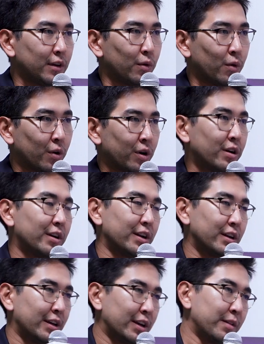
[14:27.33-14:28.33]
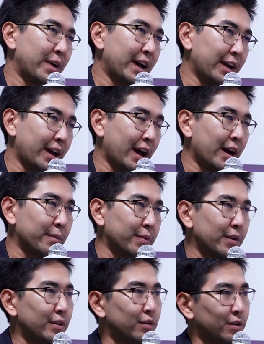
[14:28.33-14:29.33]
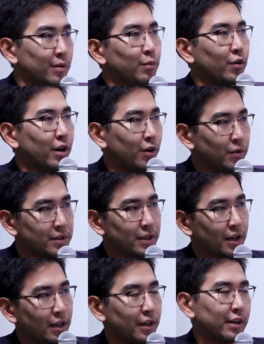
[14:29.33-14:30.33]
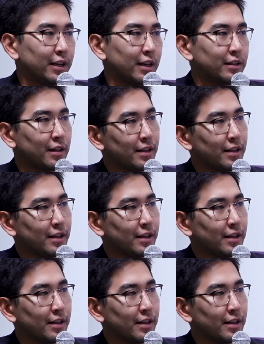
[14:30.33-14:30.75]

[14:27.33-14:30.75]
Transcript: Or in a bank app, you can book a hotel and get,